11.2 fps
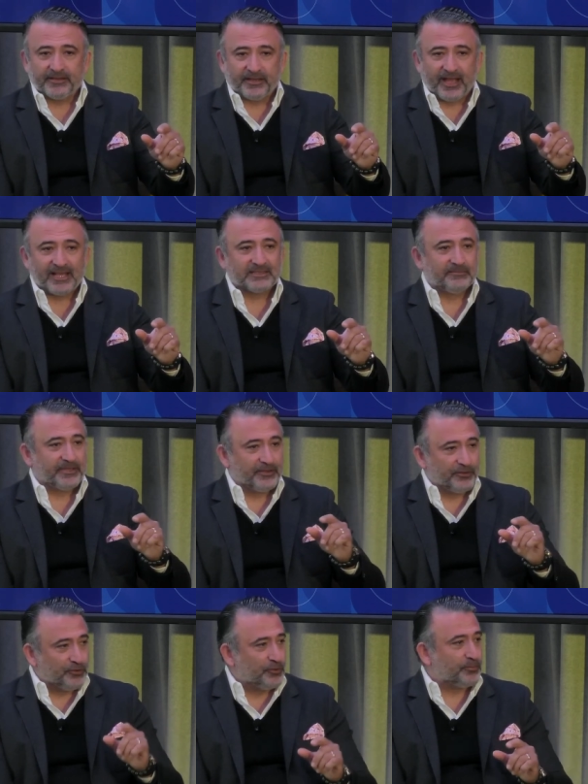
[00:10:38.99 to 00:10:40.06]
There hasn't
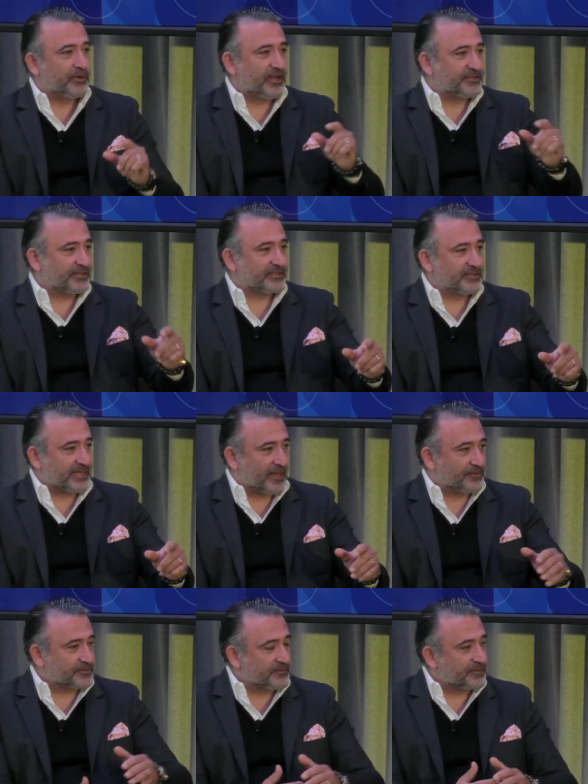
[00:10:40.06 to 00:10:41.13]
been new projects
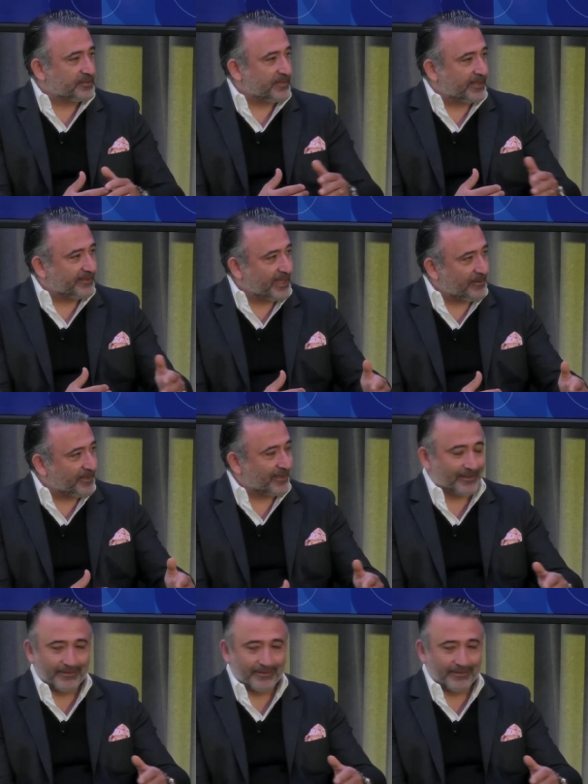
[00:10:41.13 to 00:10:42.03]
announced over the pandemic.